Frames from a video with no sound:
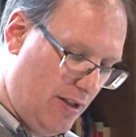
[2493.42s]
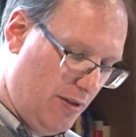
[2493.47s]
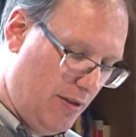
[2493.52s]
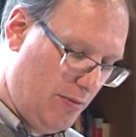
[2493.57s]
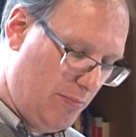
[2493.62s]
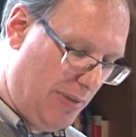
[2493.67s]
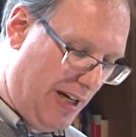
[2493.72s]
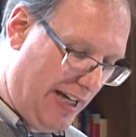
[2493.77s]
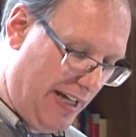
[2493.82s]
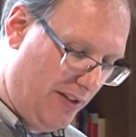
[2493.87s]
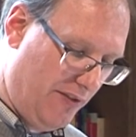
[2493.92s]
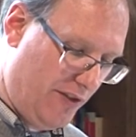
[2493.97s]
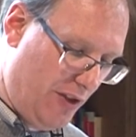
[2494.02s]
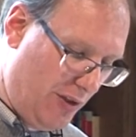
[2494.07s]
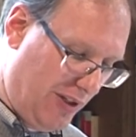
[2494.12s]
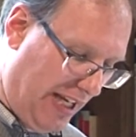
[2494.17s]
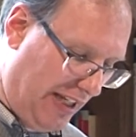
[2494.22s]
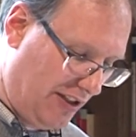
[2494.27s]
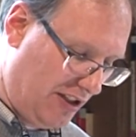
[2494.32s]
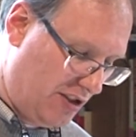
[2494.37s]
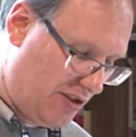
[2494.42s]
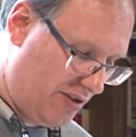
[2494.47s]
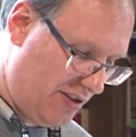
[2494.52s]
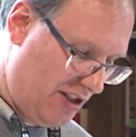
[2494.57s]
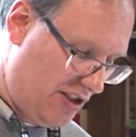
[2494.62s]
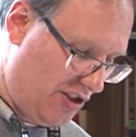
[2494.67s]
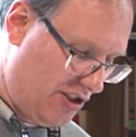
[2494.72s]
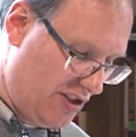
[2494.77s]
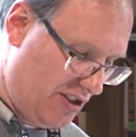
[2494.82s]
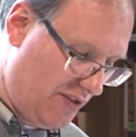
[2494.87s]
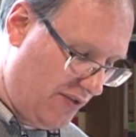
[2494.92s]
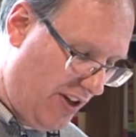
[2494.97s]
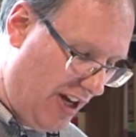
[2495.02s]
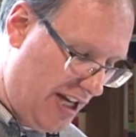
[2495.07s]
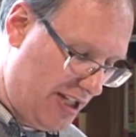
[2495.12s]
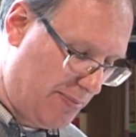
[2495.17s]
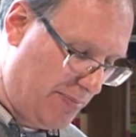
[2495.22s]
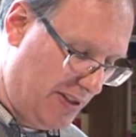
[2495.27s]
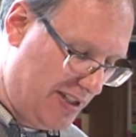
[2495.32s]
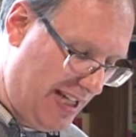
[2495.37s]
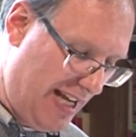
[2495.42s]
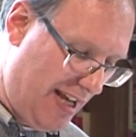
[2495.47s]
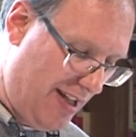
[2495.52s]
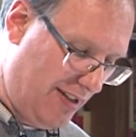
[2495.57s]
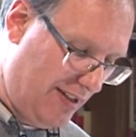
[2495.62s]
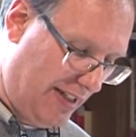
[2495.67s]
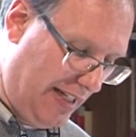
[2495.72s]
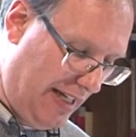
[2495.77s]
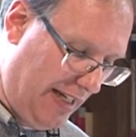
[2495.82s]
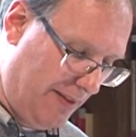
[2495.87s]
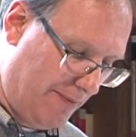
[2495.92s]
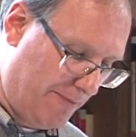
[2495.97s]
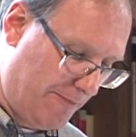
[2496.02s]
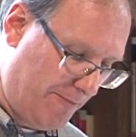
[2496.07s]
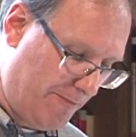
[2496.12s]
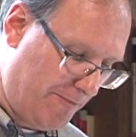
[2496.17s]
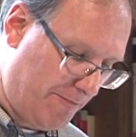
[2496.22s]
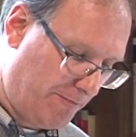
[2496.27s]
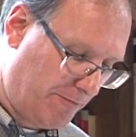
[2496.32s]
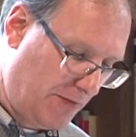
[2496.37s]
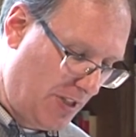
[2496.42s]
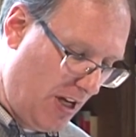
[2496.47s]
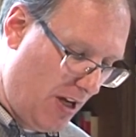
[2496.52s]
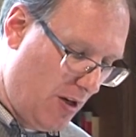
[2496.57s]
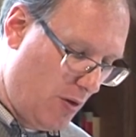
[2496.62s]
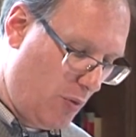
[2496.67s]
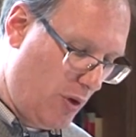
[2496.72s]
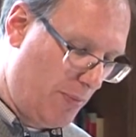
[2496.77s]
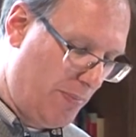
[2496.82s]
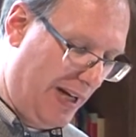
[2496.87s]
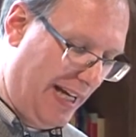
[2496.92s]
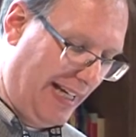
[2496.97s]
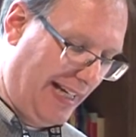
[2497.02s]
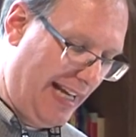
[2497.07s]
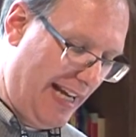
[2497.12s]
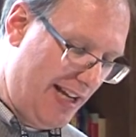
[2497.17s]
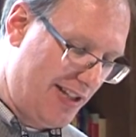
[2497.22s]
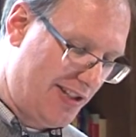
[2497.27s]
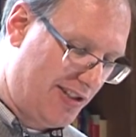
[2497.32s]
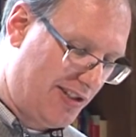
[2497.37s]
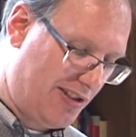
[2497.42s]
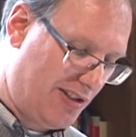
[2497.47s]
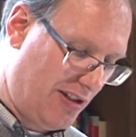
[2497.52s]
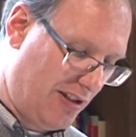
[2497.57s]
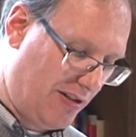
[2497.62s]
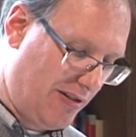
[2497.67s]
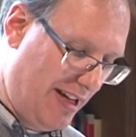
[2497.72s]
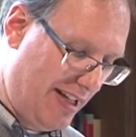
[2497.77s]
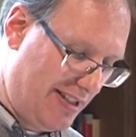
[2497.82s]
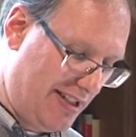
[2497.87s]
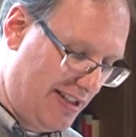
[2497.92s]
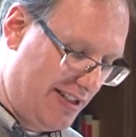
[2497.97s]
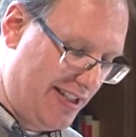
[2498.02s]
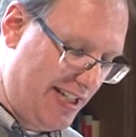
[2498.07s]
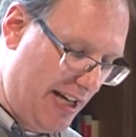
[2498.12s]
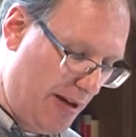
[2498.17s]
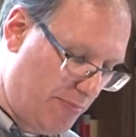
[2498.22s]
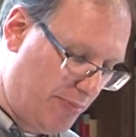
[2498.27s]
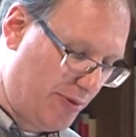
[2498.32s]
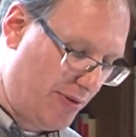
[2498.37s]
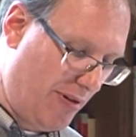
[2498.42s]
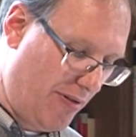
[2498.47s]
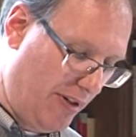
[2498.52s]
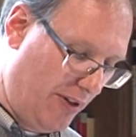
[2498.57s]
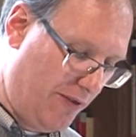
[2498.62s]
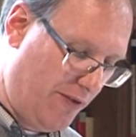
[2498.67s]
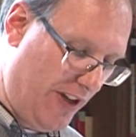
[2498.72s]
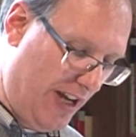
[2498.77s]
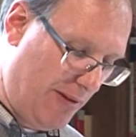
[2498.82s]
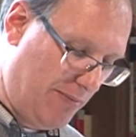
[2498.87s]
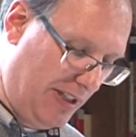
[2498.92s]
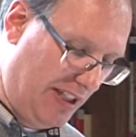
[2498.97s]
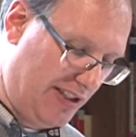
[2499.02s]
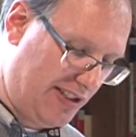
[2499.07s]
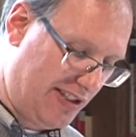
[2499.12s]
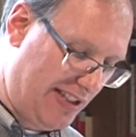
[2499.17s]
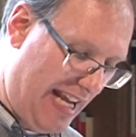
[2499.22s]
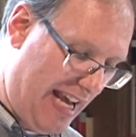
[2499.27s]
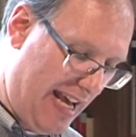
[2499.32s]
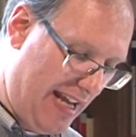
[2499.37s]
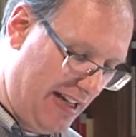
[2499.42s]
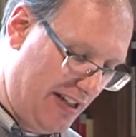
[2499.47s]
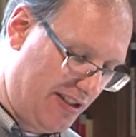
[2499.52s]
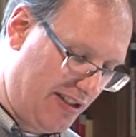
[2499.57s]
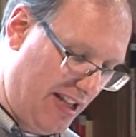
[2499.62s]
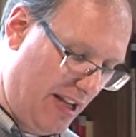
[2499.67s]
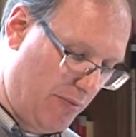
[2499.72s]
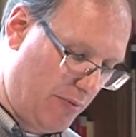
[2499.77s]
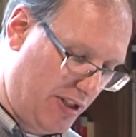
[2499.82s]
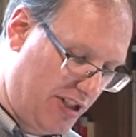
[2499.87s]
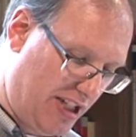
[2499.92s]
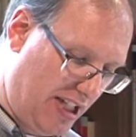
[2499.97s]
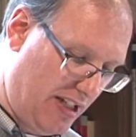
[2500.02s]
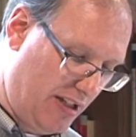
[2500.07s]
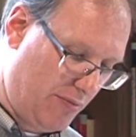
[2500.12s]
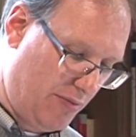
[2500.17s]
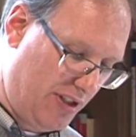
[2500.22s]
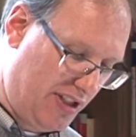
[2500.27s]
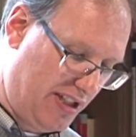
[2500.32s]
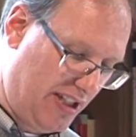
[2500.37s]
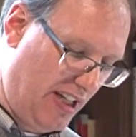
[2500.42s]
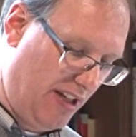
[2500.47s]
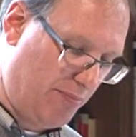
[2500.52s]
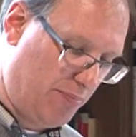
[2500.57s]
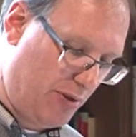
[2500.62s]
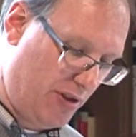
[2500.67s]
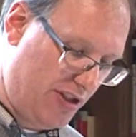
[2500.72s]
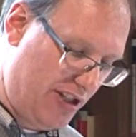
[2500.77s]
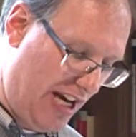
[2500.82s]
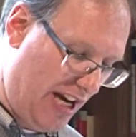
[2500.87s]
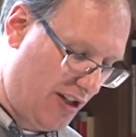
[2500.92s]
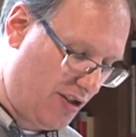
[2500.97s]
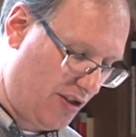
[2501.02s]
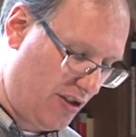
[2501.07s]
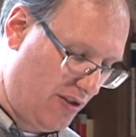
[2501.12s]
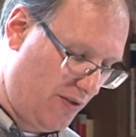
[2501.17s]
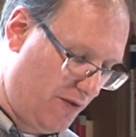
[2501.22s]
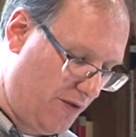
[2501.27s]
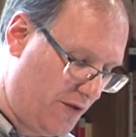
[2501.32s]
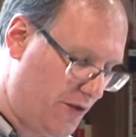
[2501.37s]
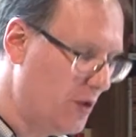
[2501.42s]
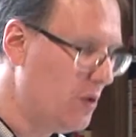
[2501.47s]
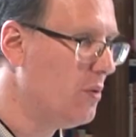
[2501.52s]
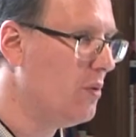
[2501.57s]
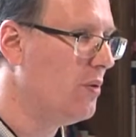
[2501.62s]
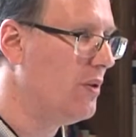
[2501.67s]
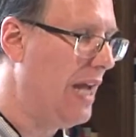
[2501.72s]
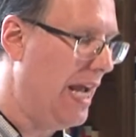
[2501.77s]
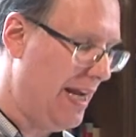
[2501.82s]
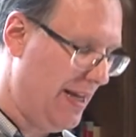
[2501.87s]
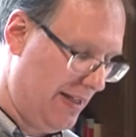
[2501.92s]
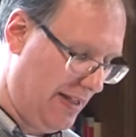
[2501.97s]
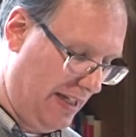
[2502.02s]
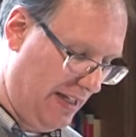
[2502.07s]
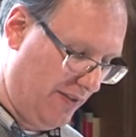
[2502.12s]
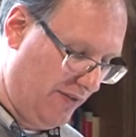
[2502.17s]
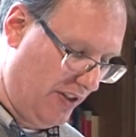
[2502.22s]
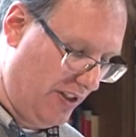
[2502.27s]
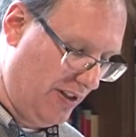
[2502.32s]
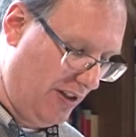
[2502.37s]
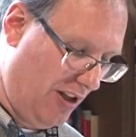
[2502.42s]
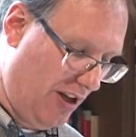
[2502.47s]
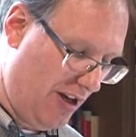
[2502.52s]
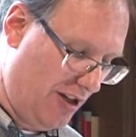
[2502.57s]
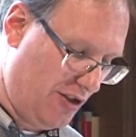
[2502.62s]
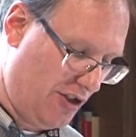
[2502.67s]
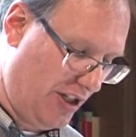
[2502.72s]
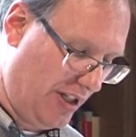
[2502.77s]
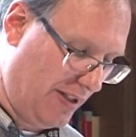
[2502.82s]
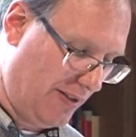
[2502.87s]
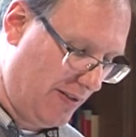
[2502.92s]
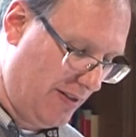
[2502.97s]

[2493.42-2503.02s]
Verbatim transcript: By invoking the traditions of hospitality, whereby guests are granted temporary family status, they re receive protection, food, and even lodging.